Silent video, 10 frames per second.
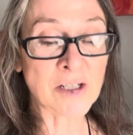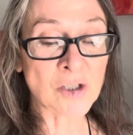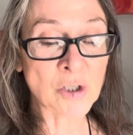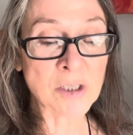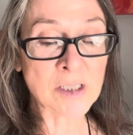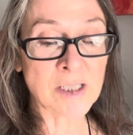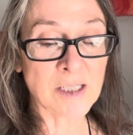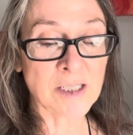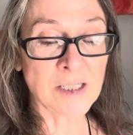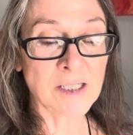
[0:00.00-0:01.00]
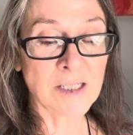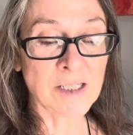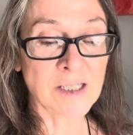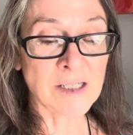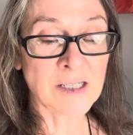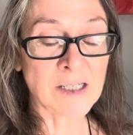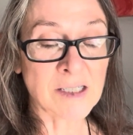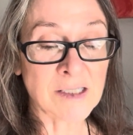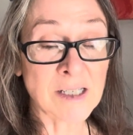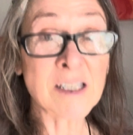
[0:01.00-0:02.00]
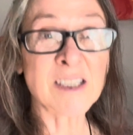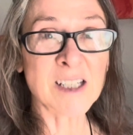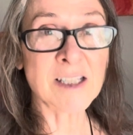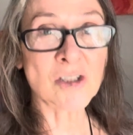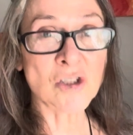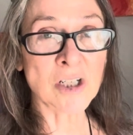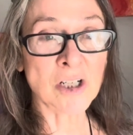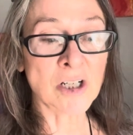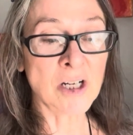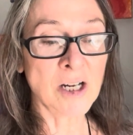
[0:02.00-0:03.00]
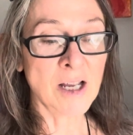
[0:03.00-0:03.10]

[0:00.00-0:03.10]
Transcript: turned 60 this year,